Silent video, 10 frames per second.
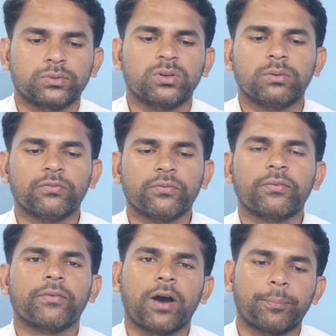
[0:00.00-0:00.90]
So
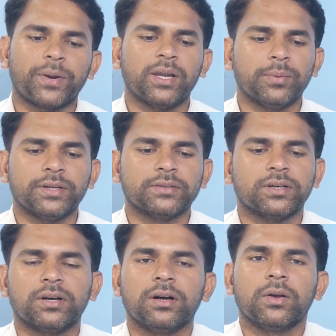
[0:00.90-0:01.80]
upper limit is
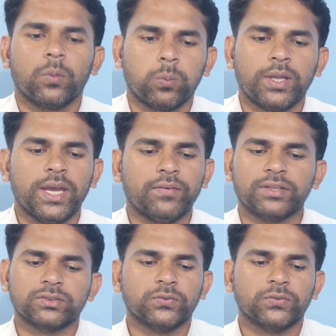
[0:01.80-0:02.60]
the v having,